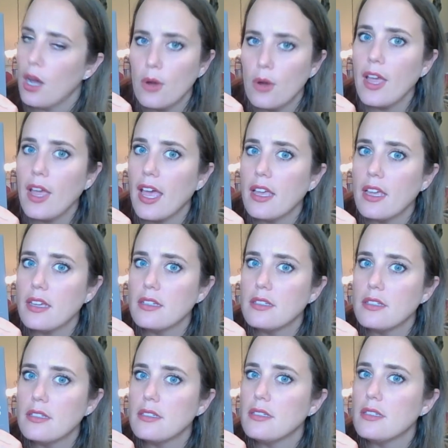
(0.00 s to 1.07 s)
okay.
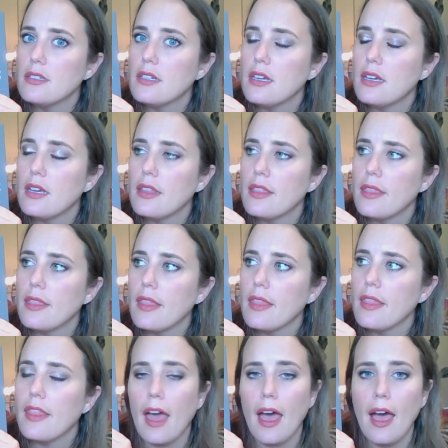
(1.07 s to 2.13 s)

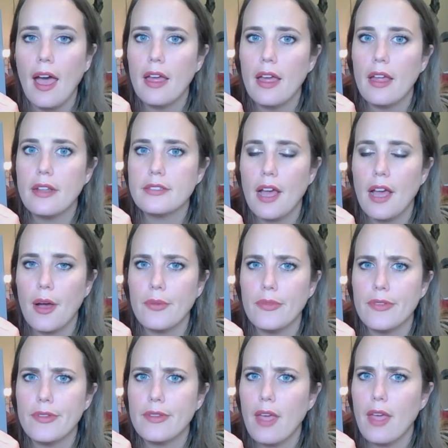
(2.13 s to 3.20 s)
That
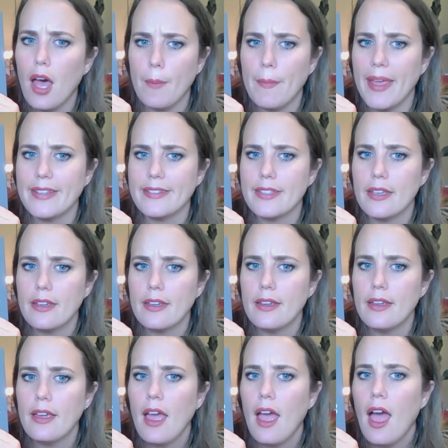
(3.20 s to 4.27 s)
sounds amazing.
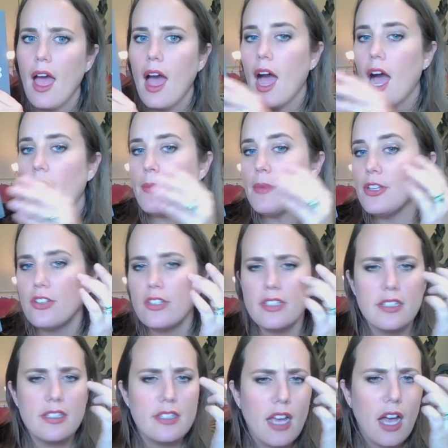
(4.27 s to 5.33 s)
I'm
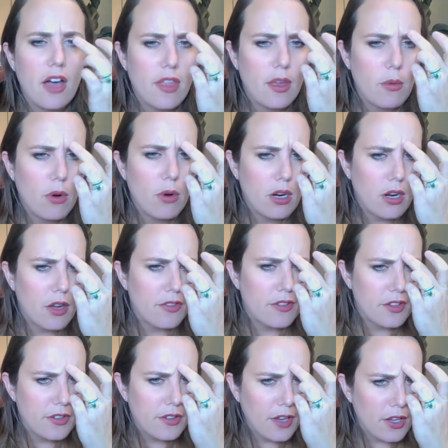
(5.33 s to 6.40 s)
interested to see how they work on
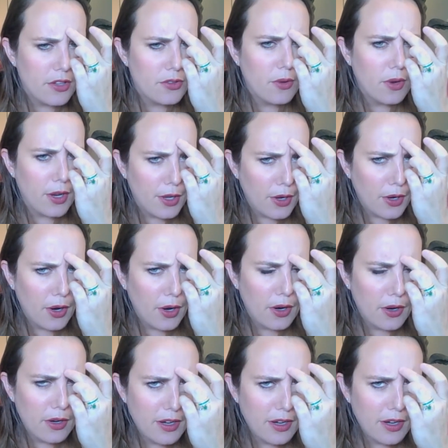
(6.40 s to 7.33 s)
these guys right here.